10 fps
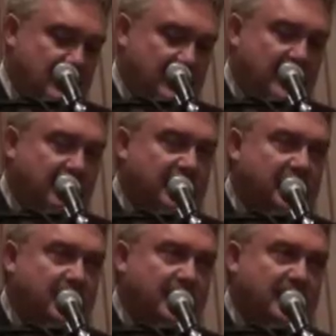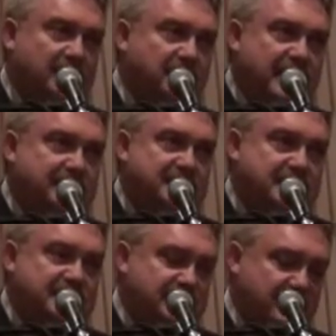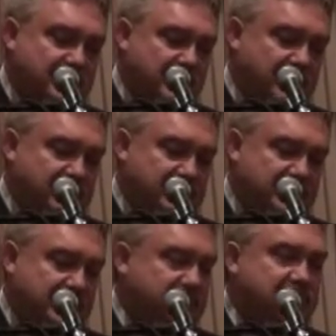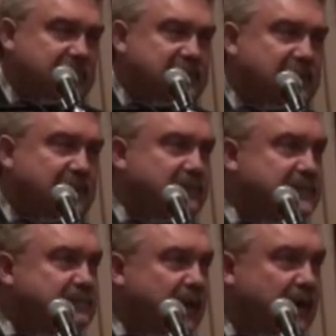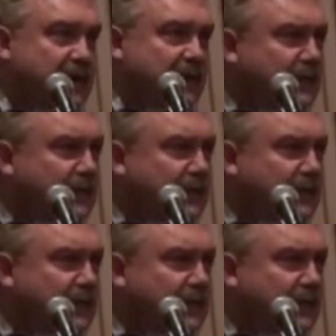In the ever growing complexities of the 21st century, does any of this matter?